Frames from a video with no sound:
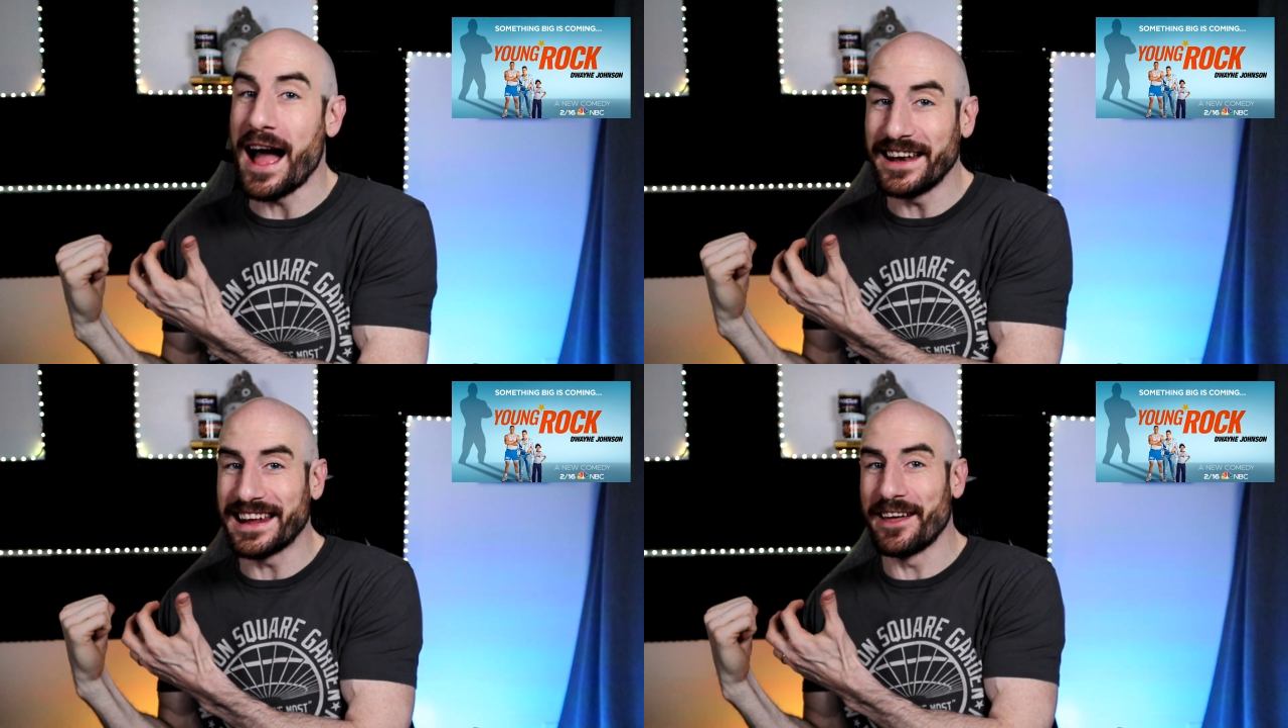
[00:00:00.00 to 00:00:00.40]

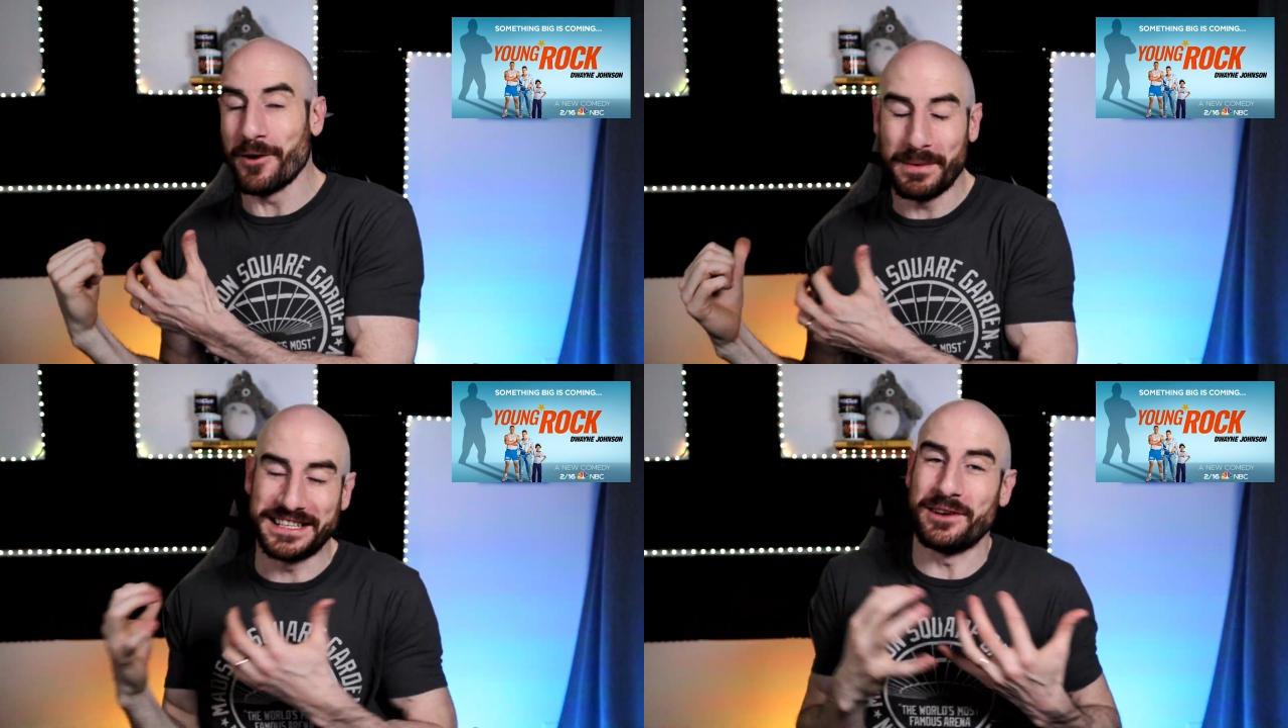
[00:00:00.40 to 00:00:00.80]
together
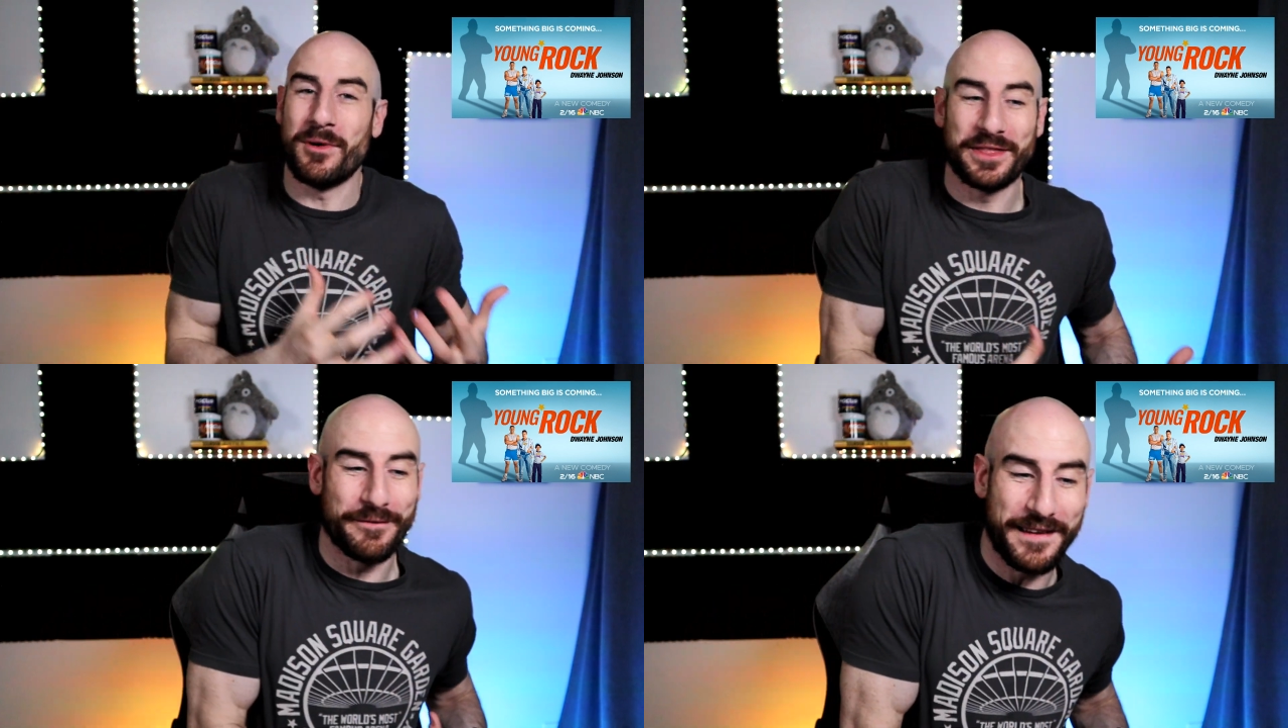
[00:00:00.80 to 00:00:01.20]
but didn't
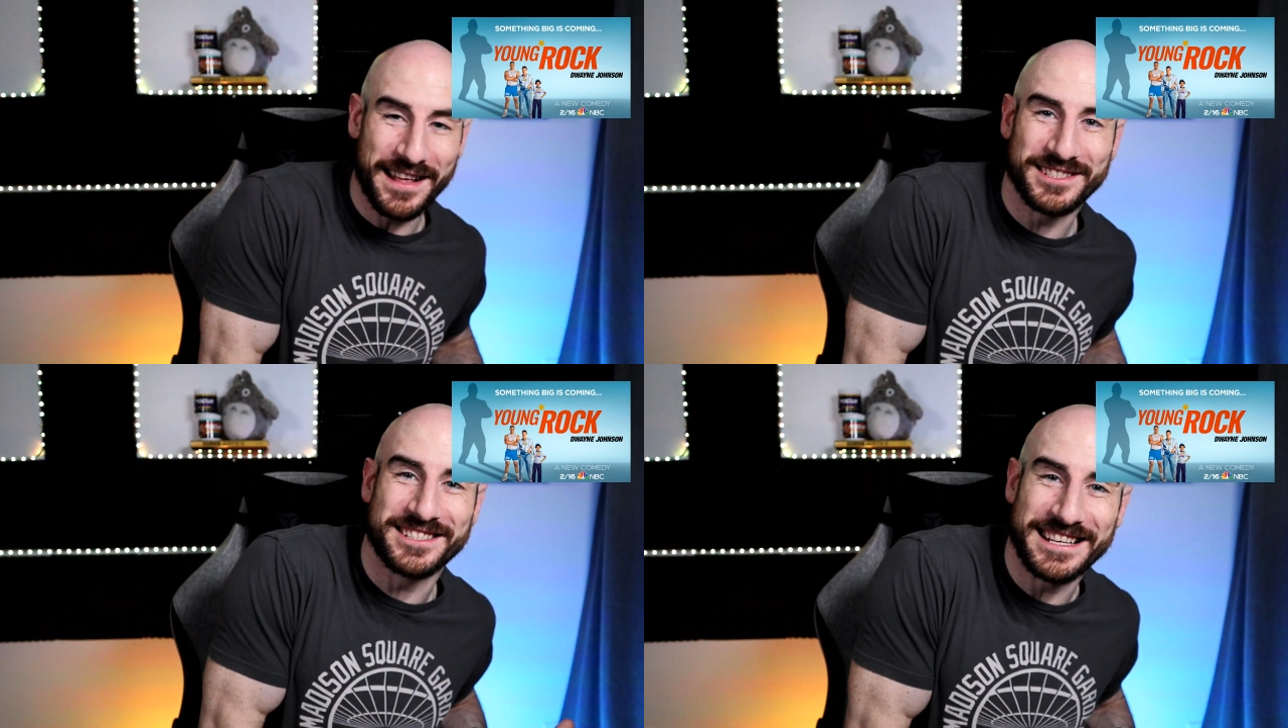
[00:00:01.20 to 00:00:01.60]
want the
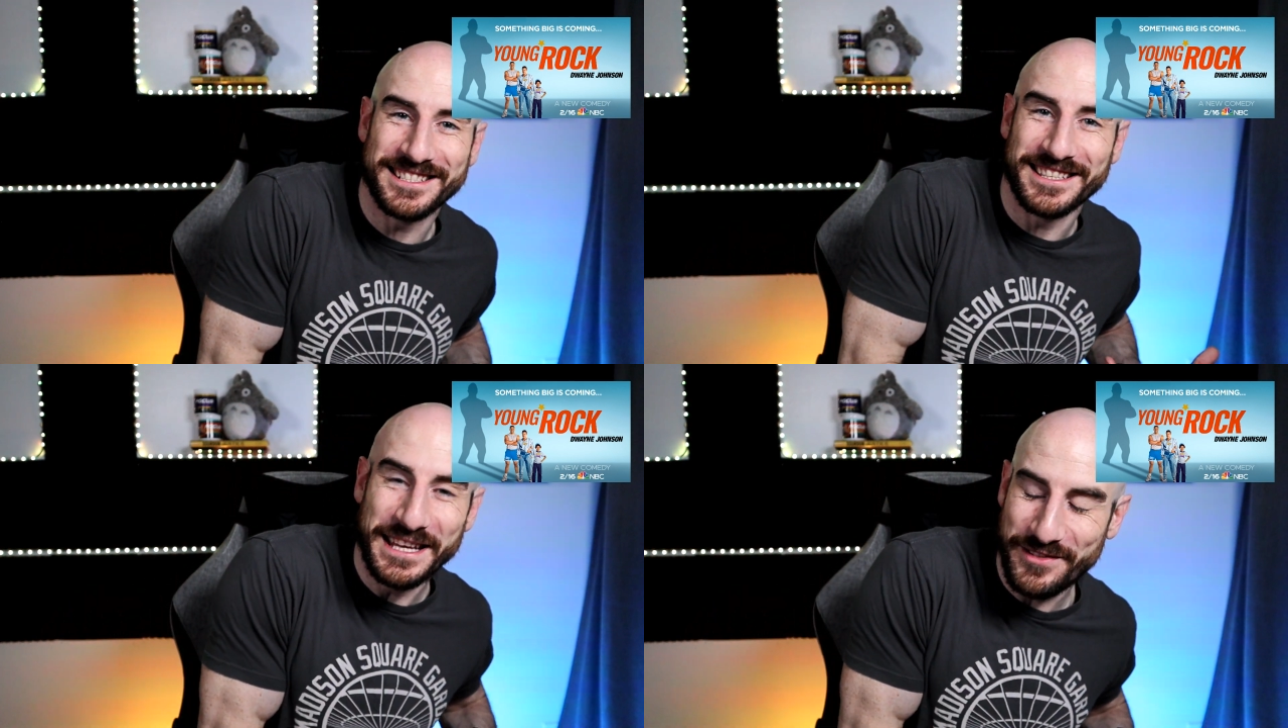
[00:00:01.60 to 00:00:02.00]
fans to see
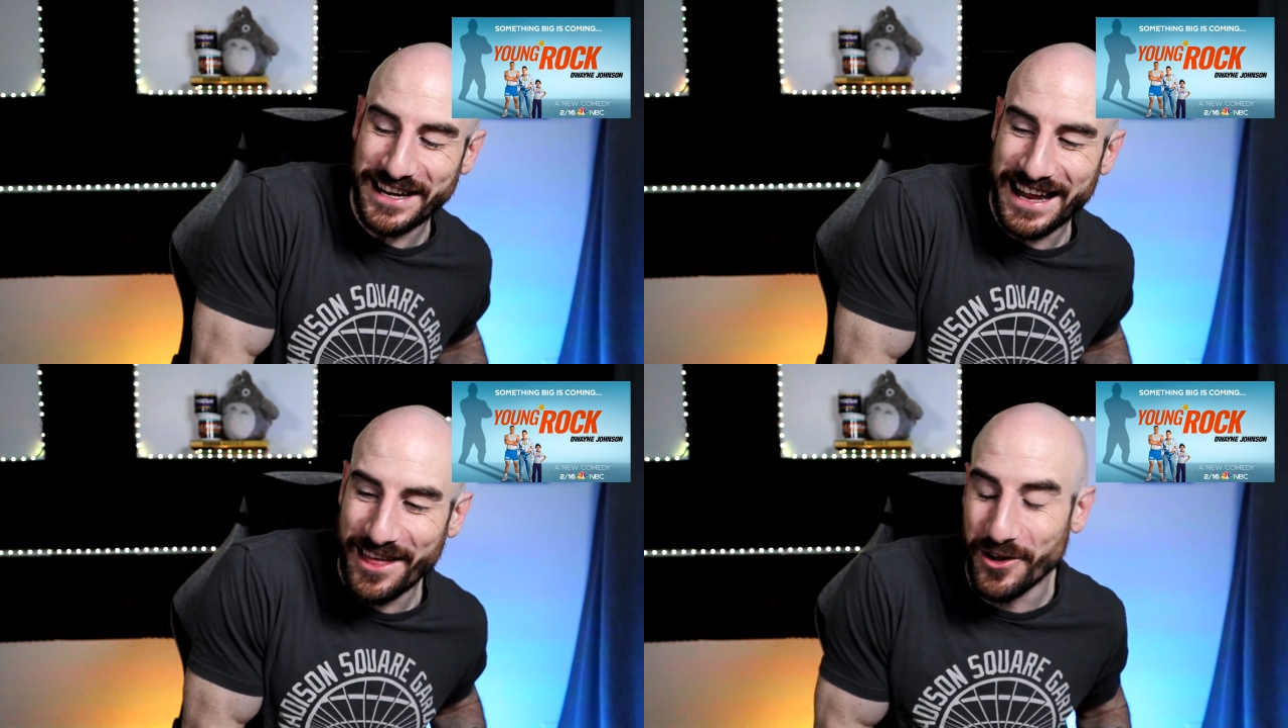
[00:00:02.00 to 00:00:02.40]
us leaving
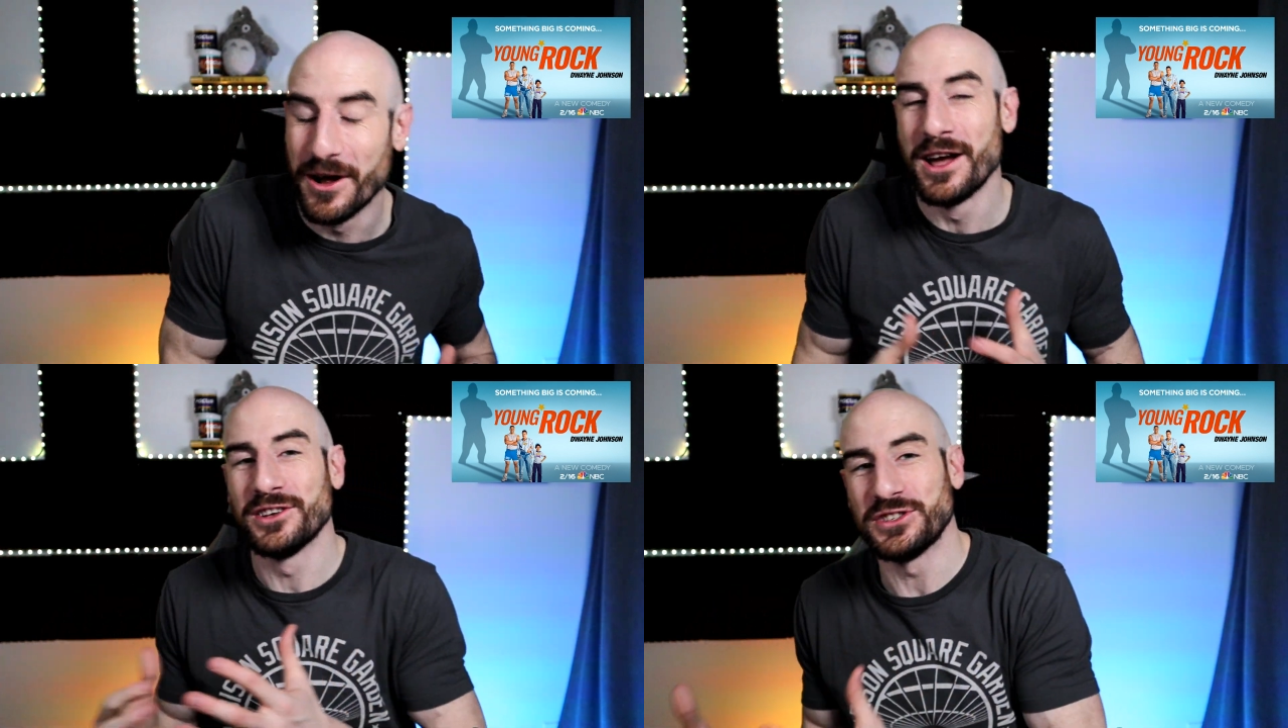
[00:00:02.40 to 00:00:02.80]
together,
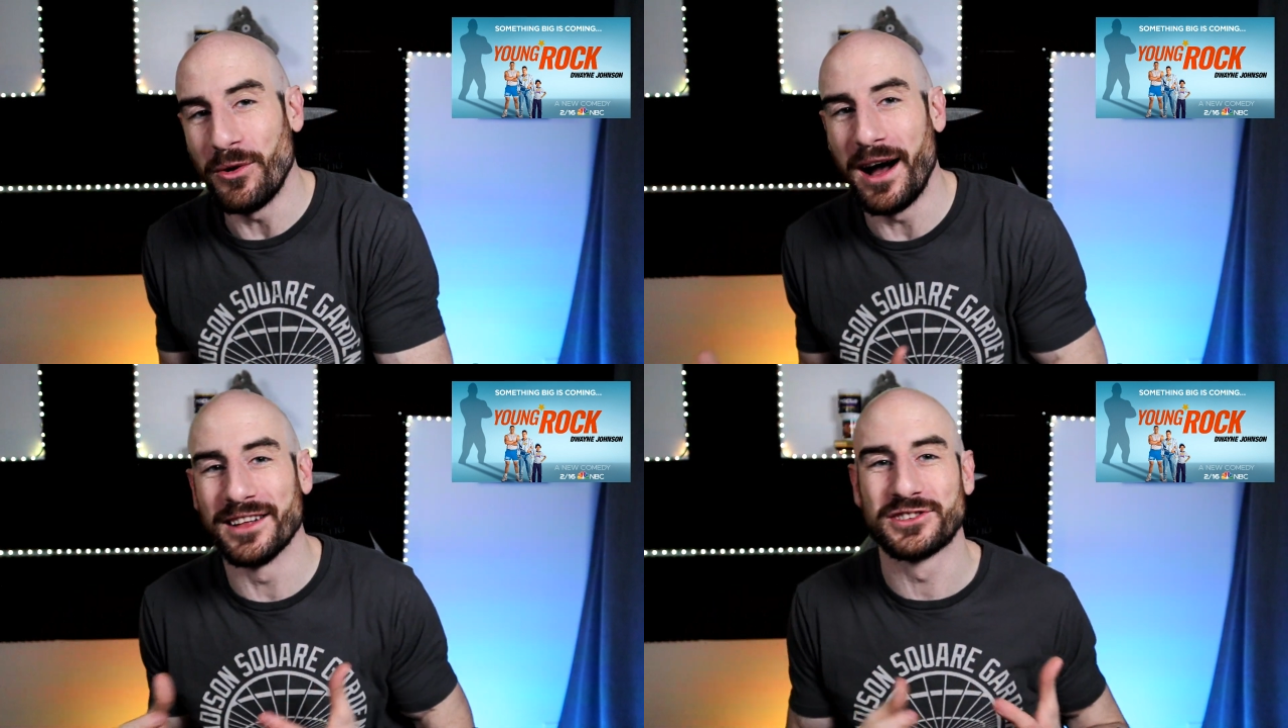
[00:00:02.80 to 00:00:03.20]
so
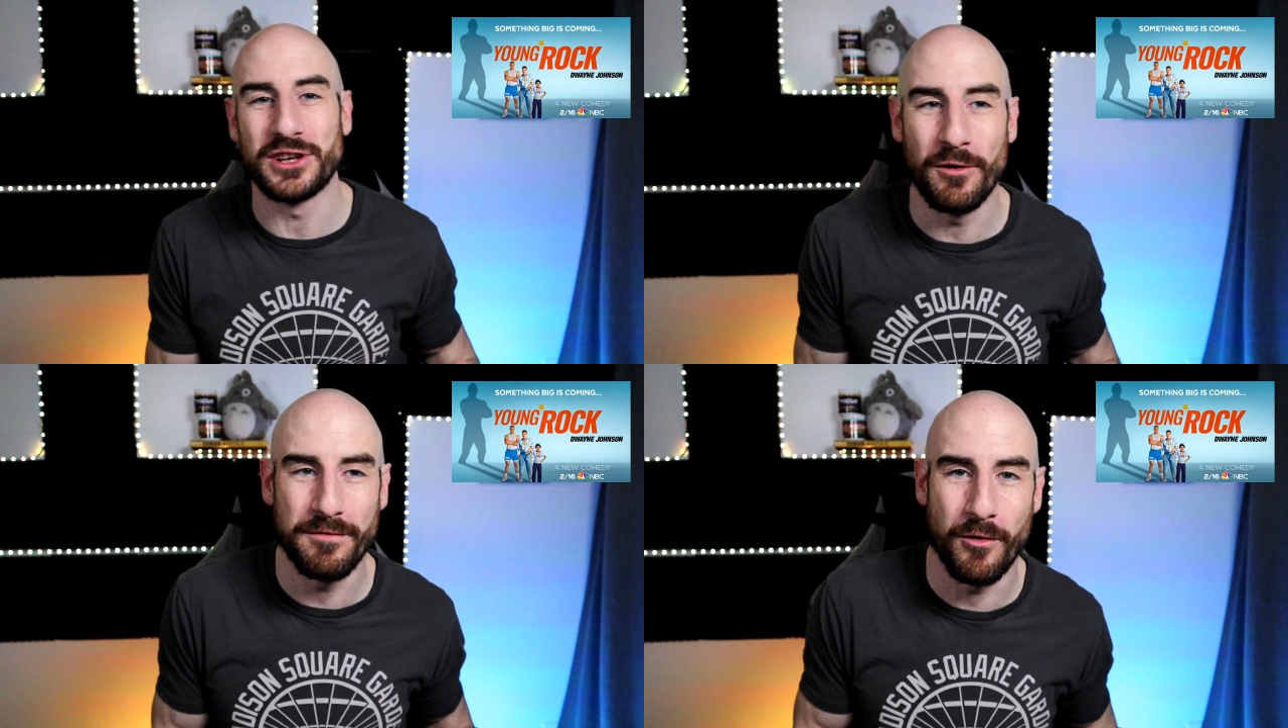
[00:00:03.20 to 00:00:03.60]
on and
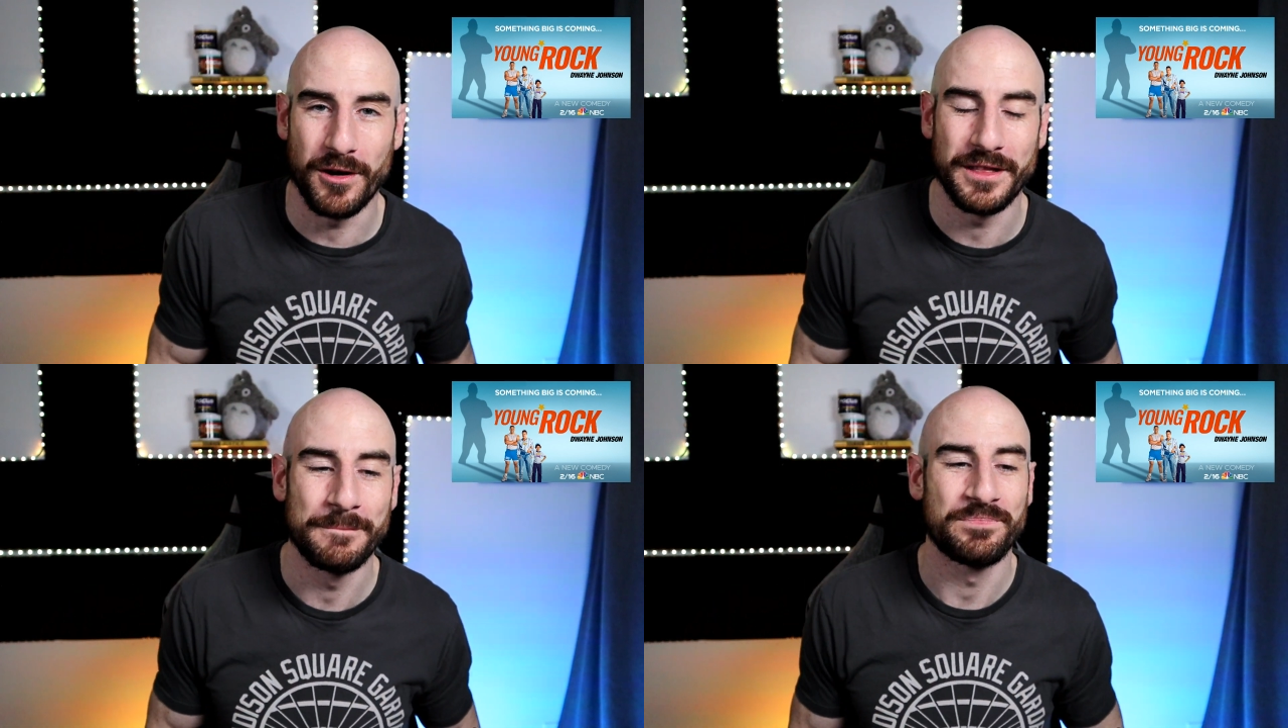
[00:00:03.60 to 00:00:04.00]
so
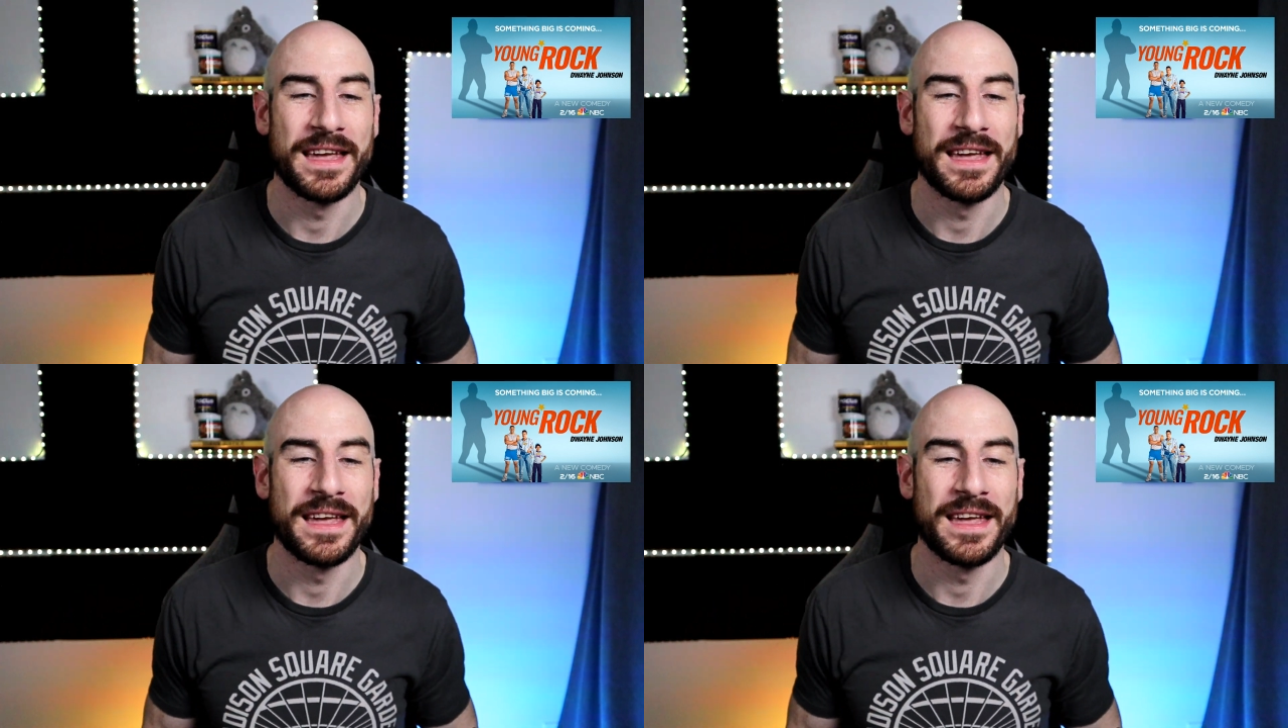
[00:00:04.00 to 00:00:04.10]
forth.